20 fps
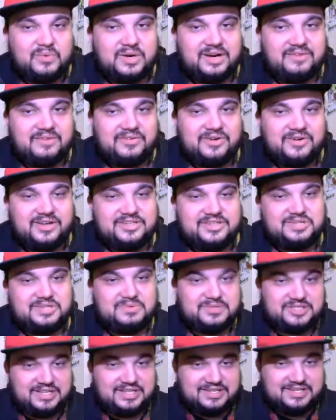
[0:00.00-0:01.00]
And she was like
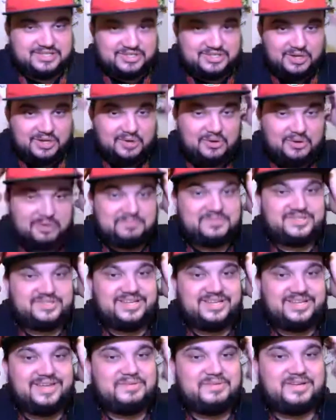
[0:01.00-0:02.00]
so upset
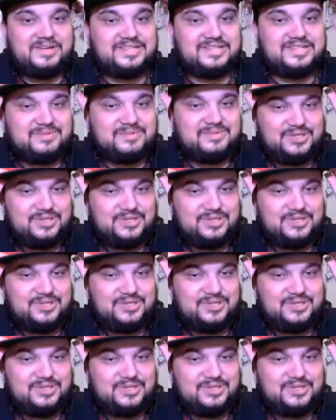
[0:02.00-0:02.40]
because I was using the